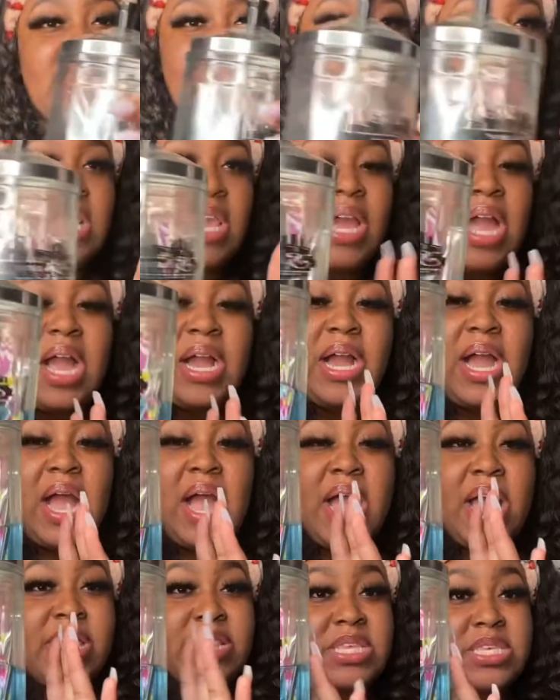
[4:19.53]
thing I
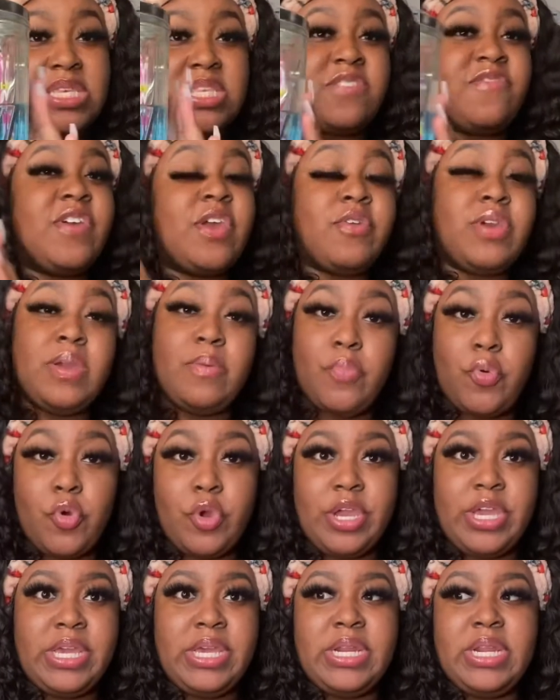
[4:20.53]
got, this is very
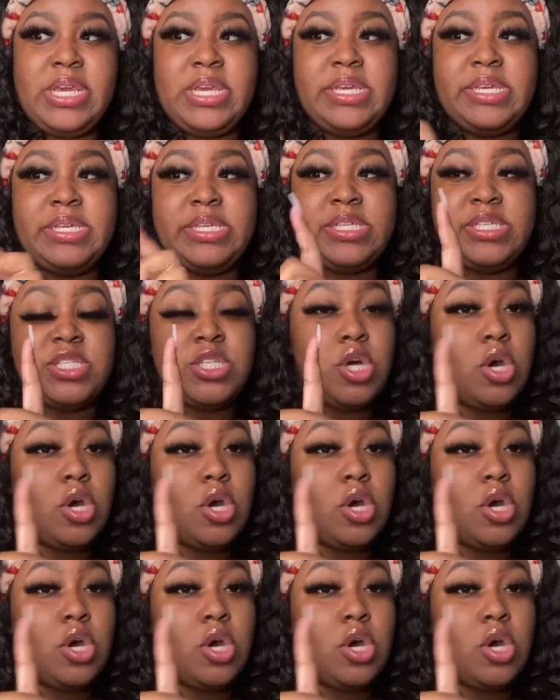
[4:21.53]
important, is a